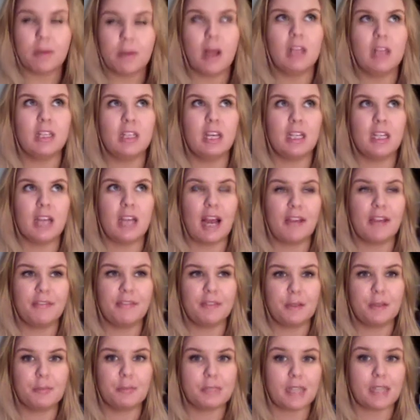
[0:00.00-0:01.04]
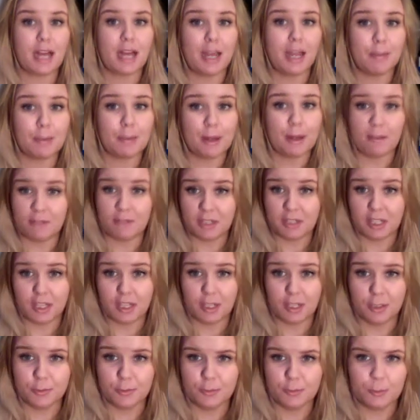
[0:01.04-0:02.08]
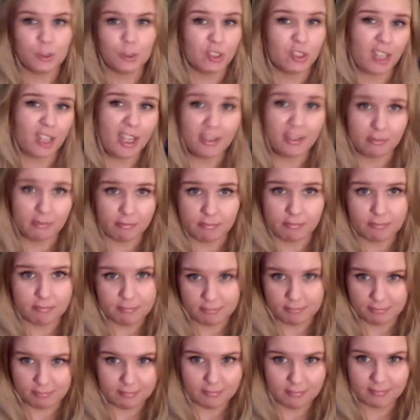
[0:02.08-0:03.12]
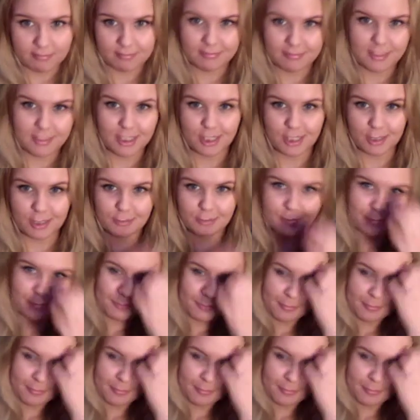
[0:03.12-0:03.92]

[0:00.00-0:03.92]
And then I filmed an eyebrow video, which I haven't, you know,